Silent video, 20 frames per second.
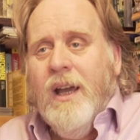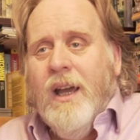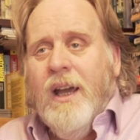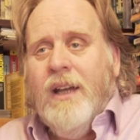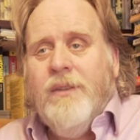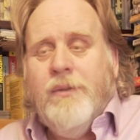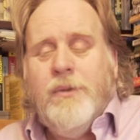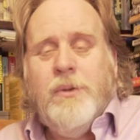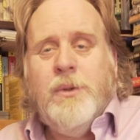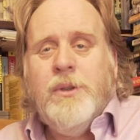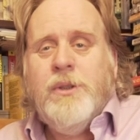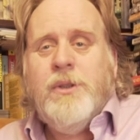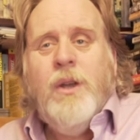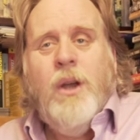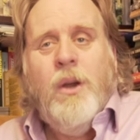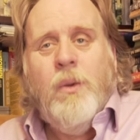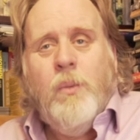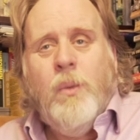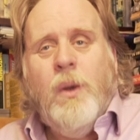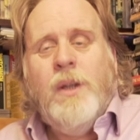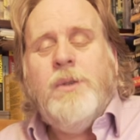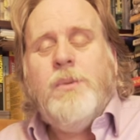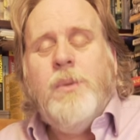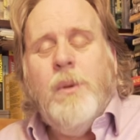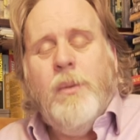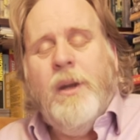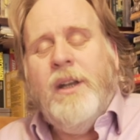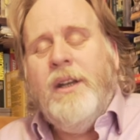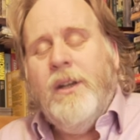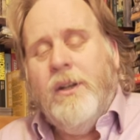And of course, once
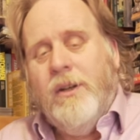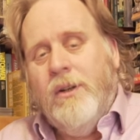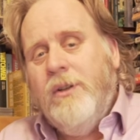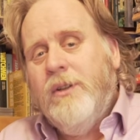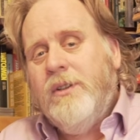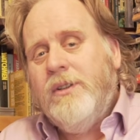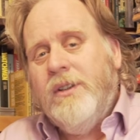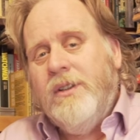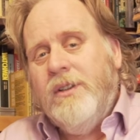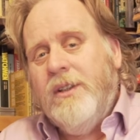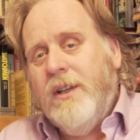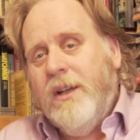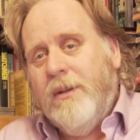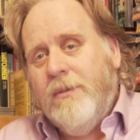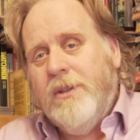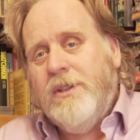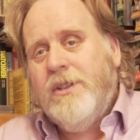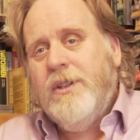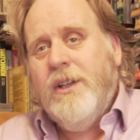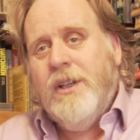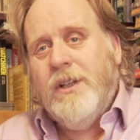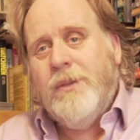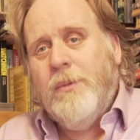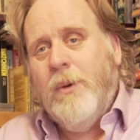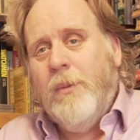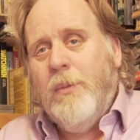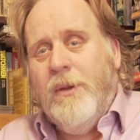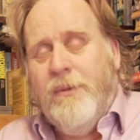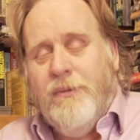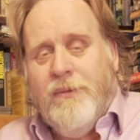we went and looked and did our research,
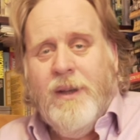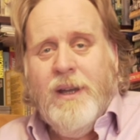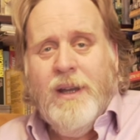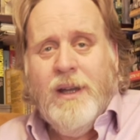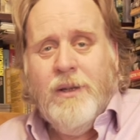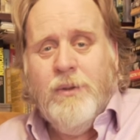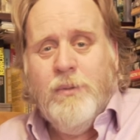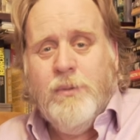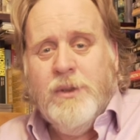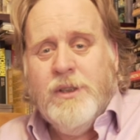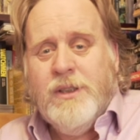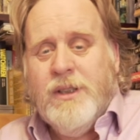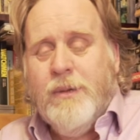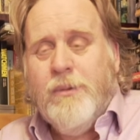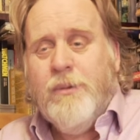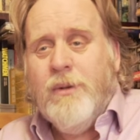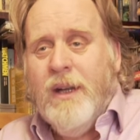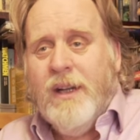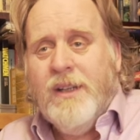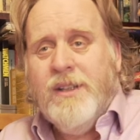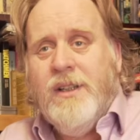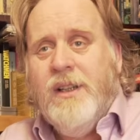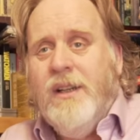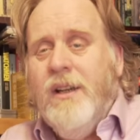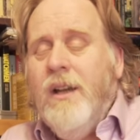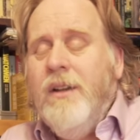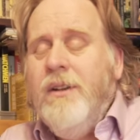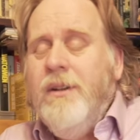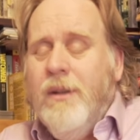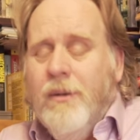what we found was there were actually
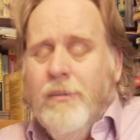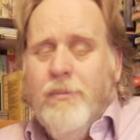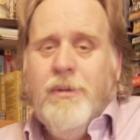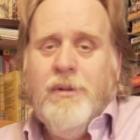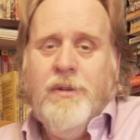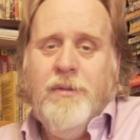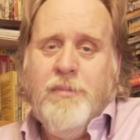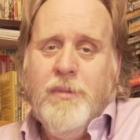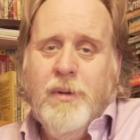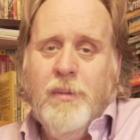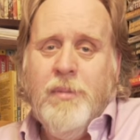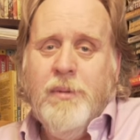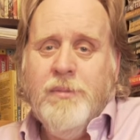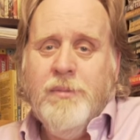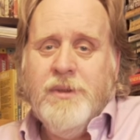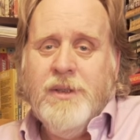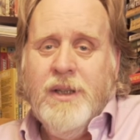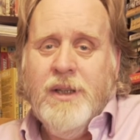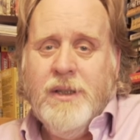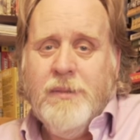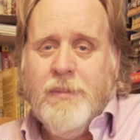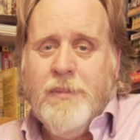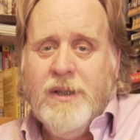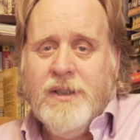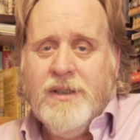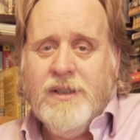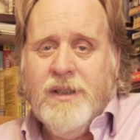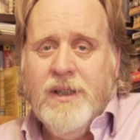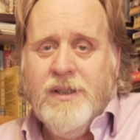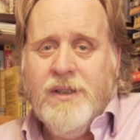a number of problems at the
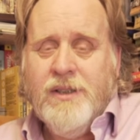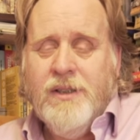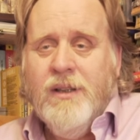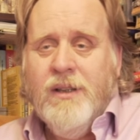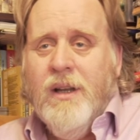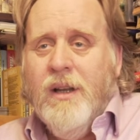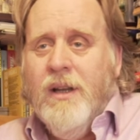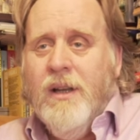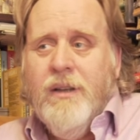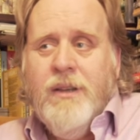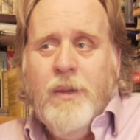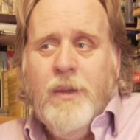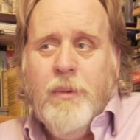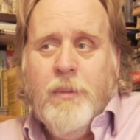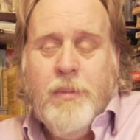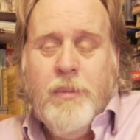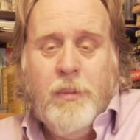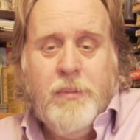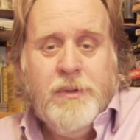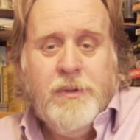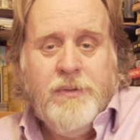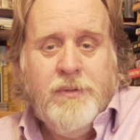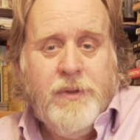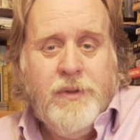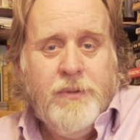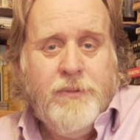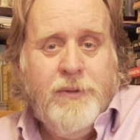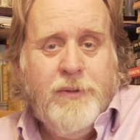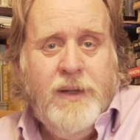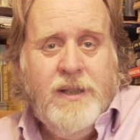bus station. There were problems of
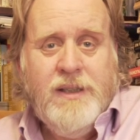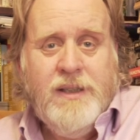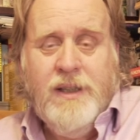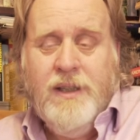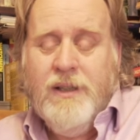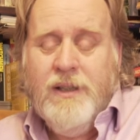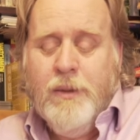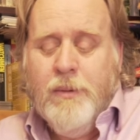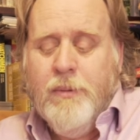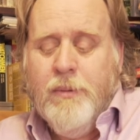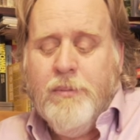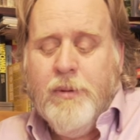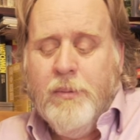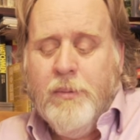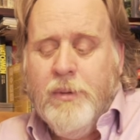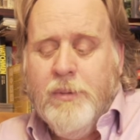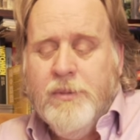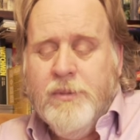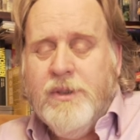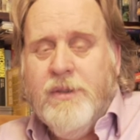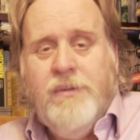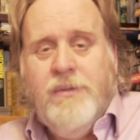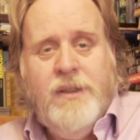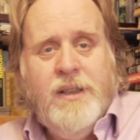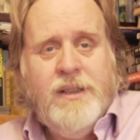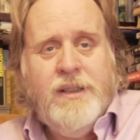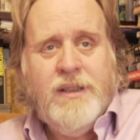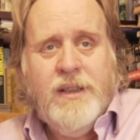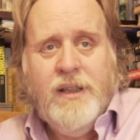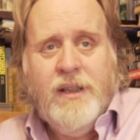graffiti. There were problems of
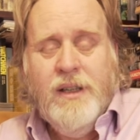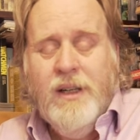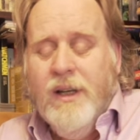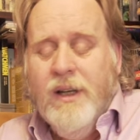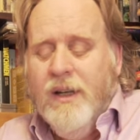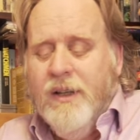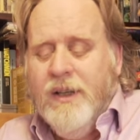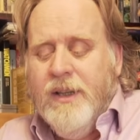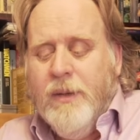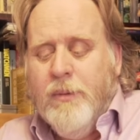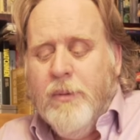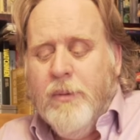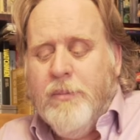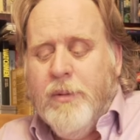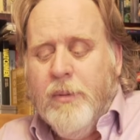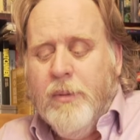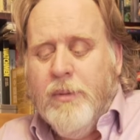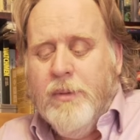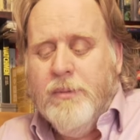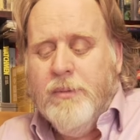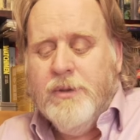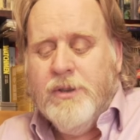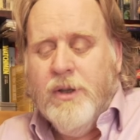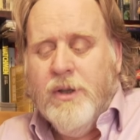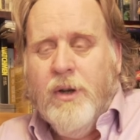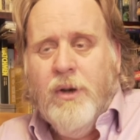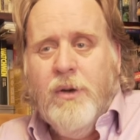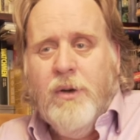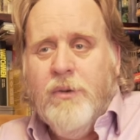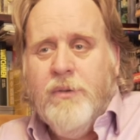litter. There were problems
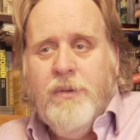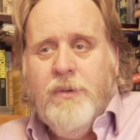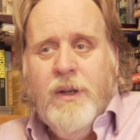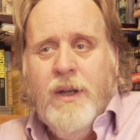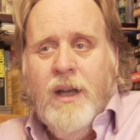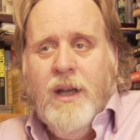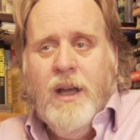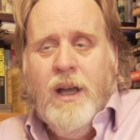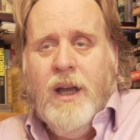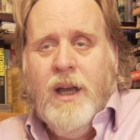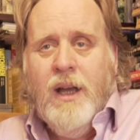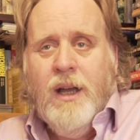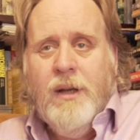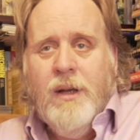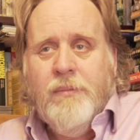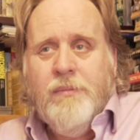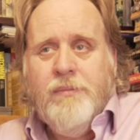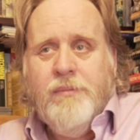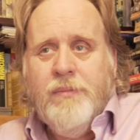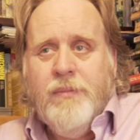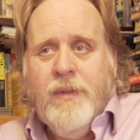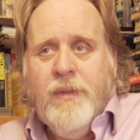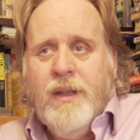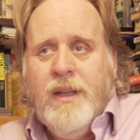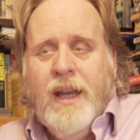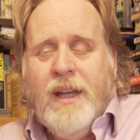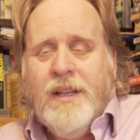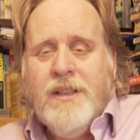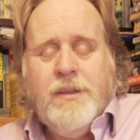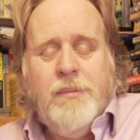of
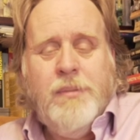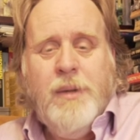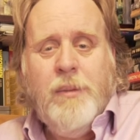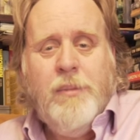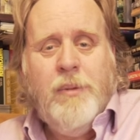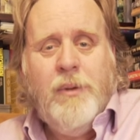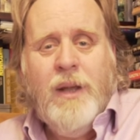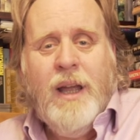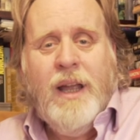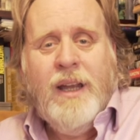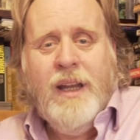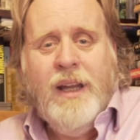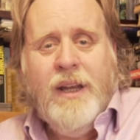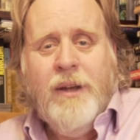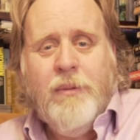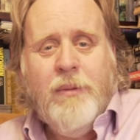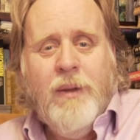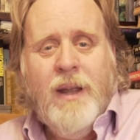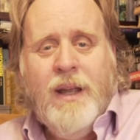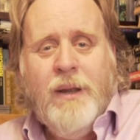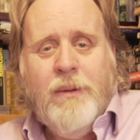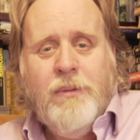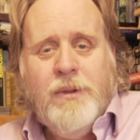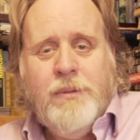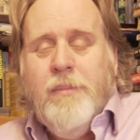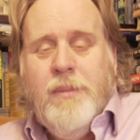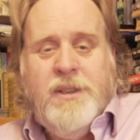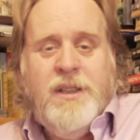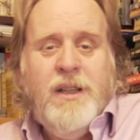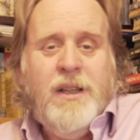gangs of people hanging
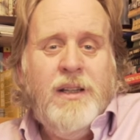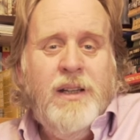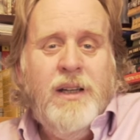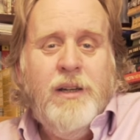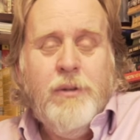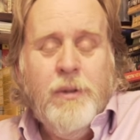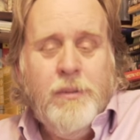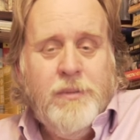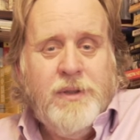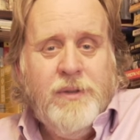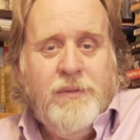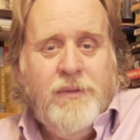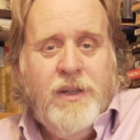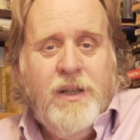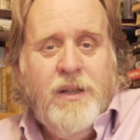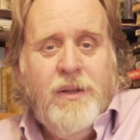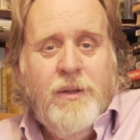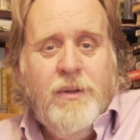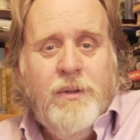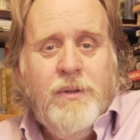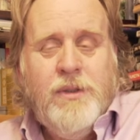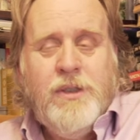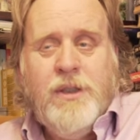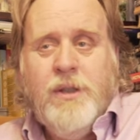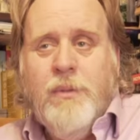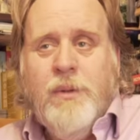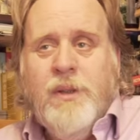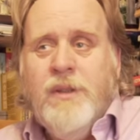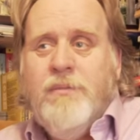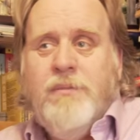around, particularly groups of youths
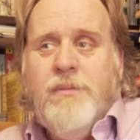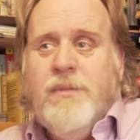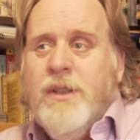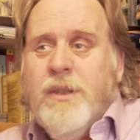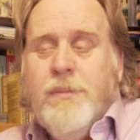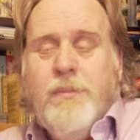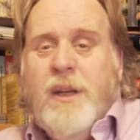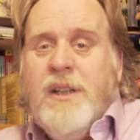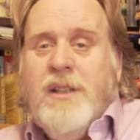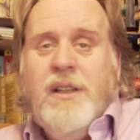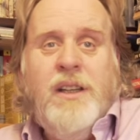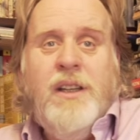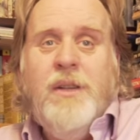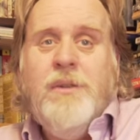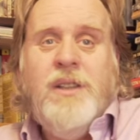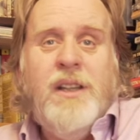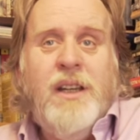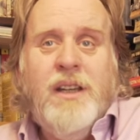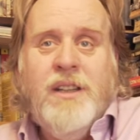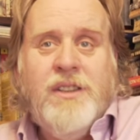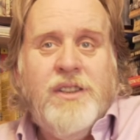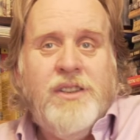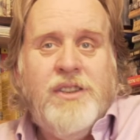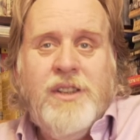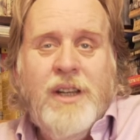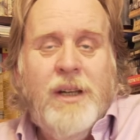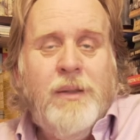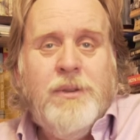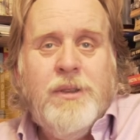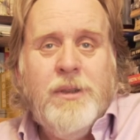who were just basically using it as a
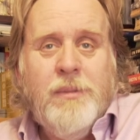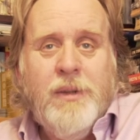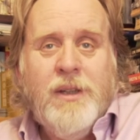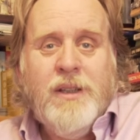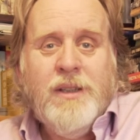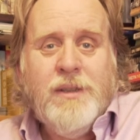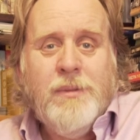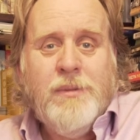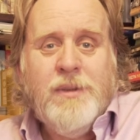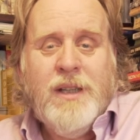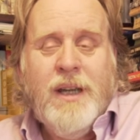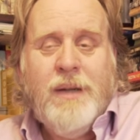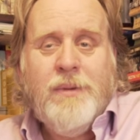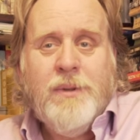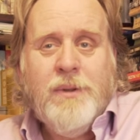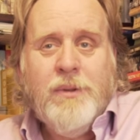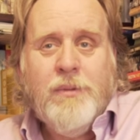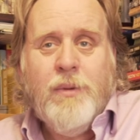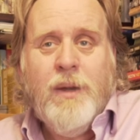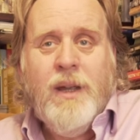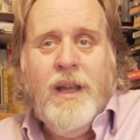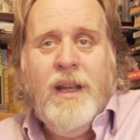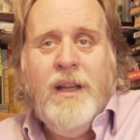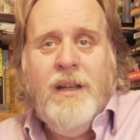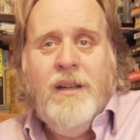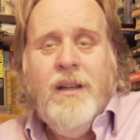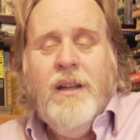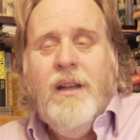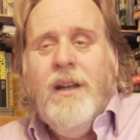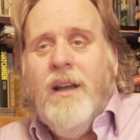shelter because it was out of the
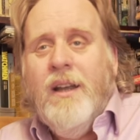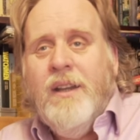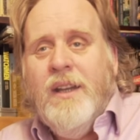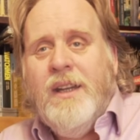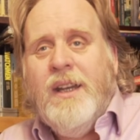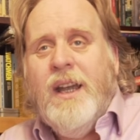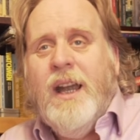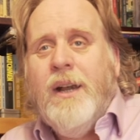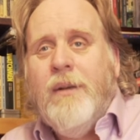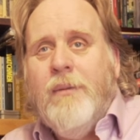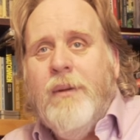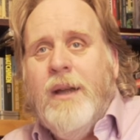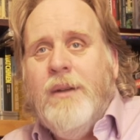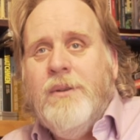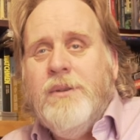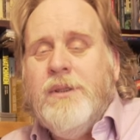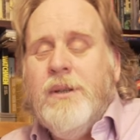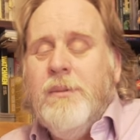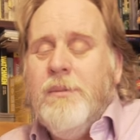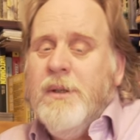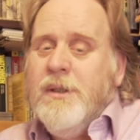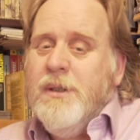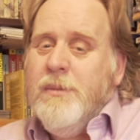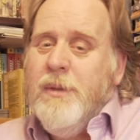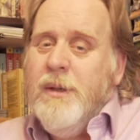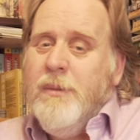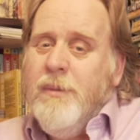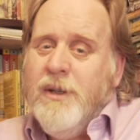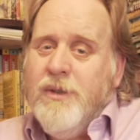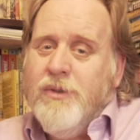rain and they'd hang around and sometimes they'd
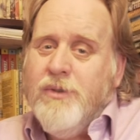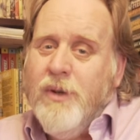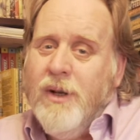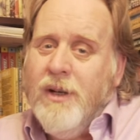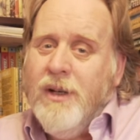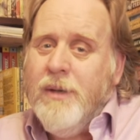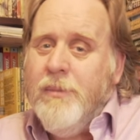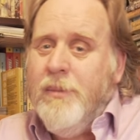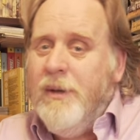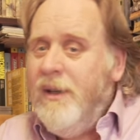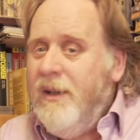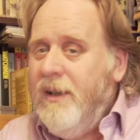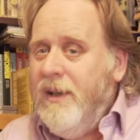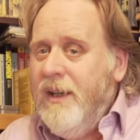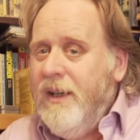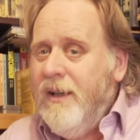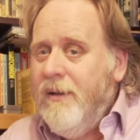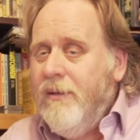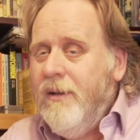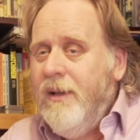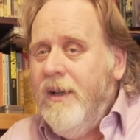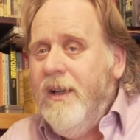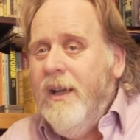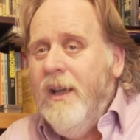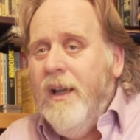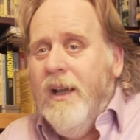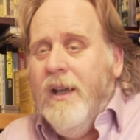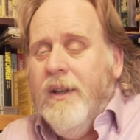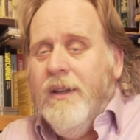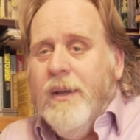be a bit drunk, a bit leery.
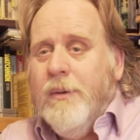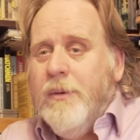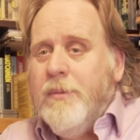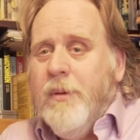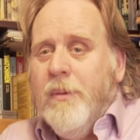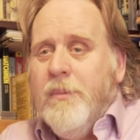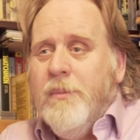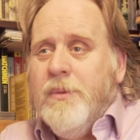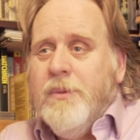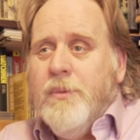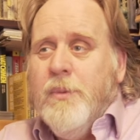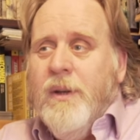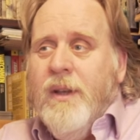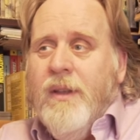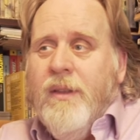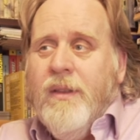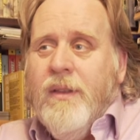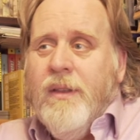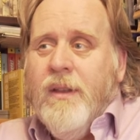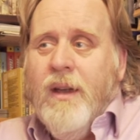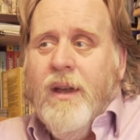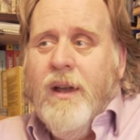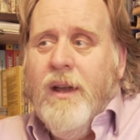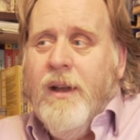There was problems with